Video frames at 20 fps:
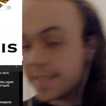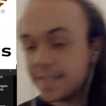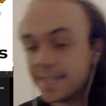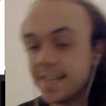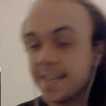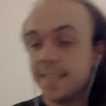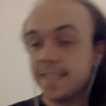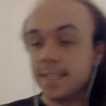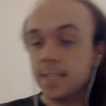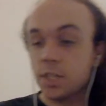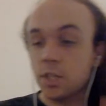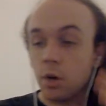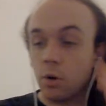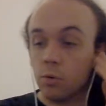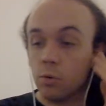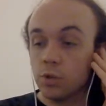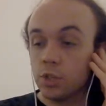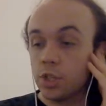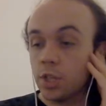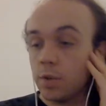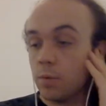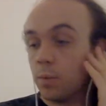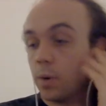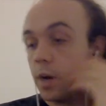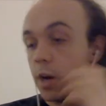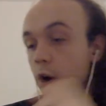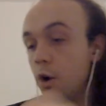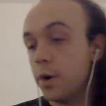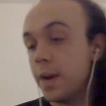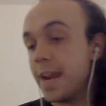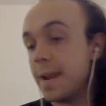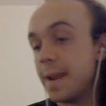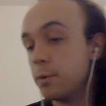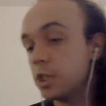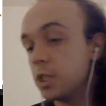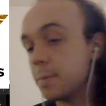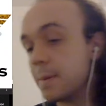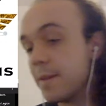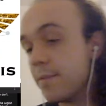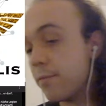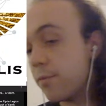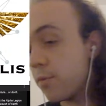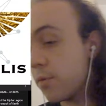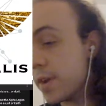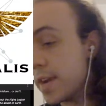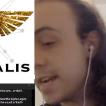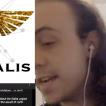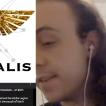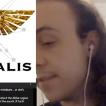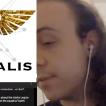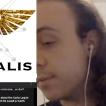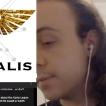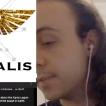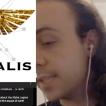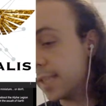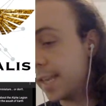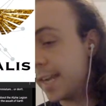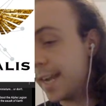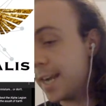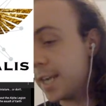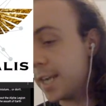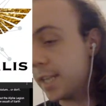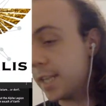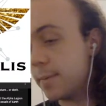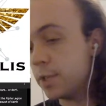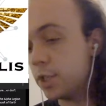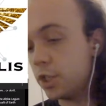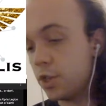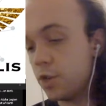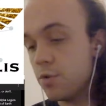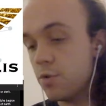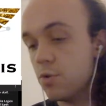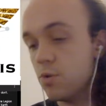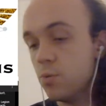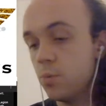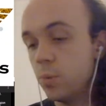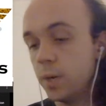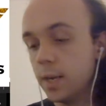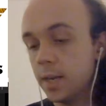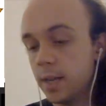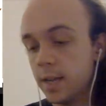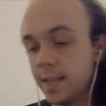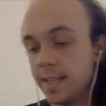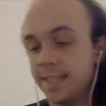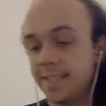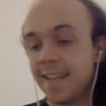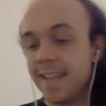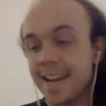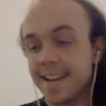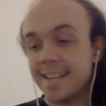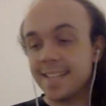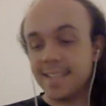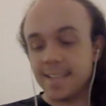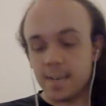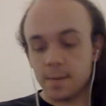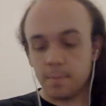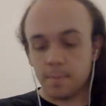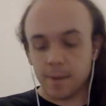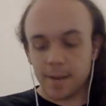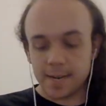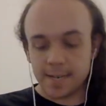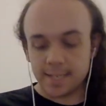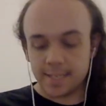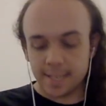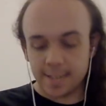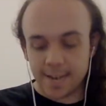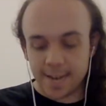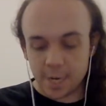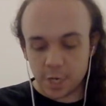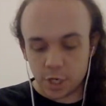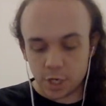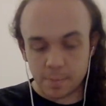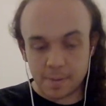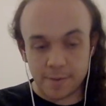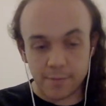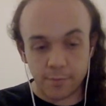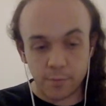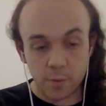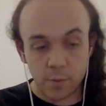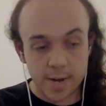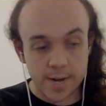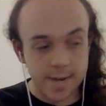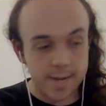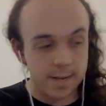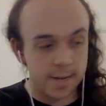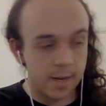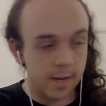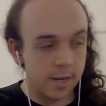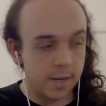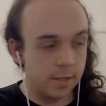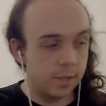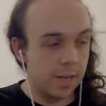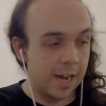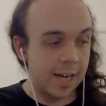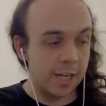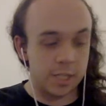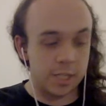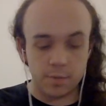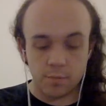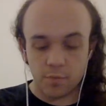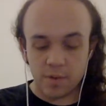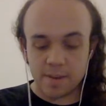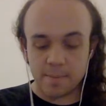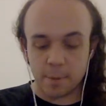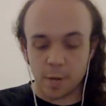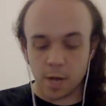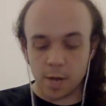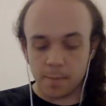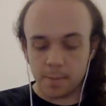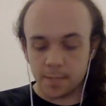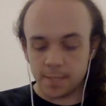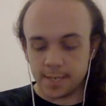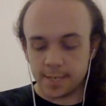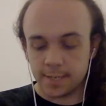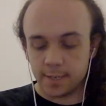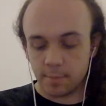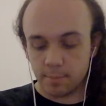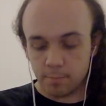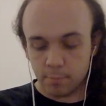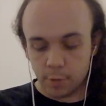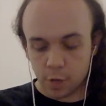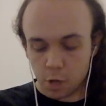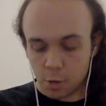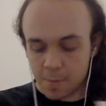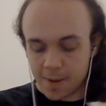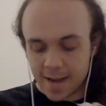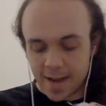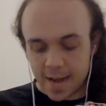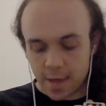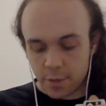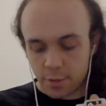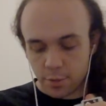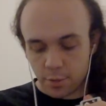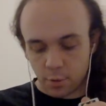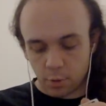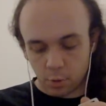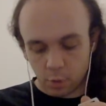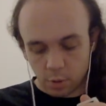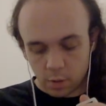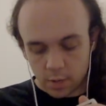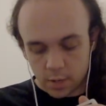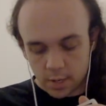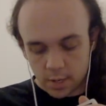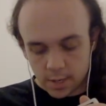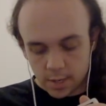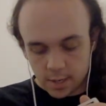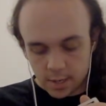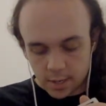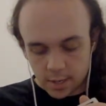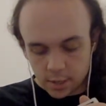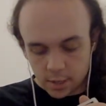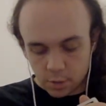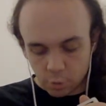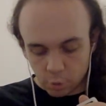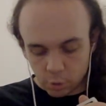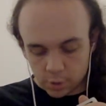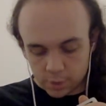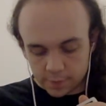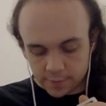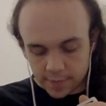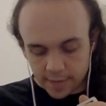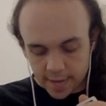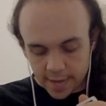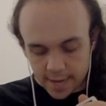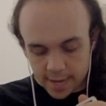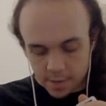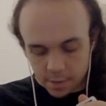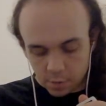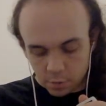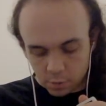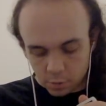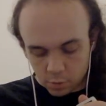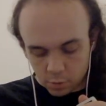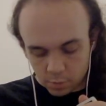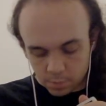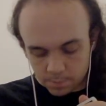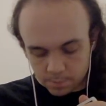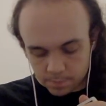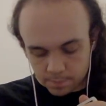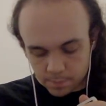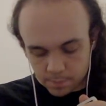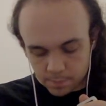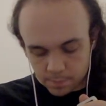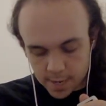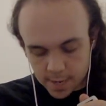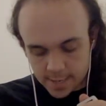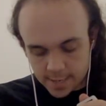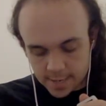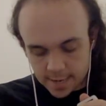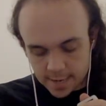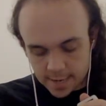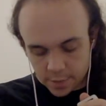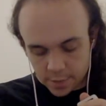these are souls that were unable to be freed from Slaanesh. They were too tainted by Slaanesh to be freed and actually repurposed into Lumineth or Daughters of Khaine or Idoneth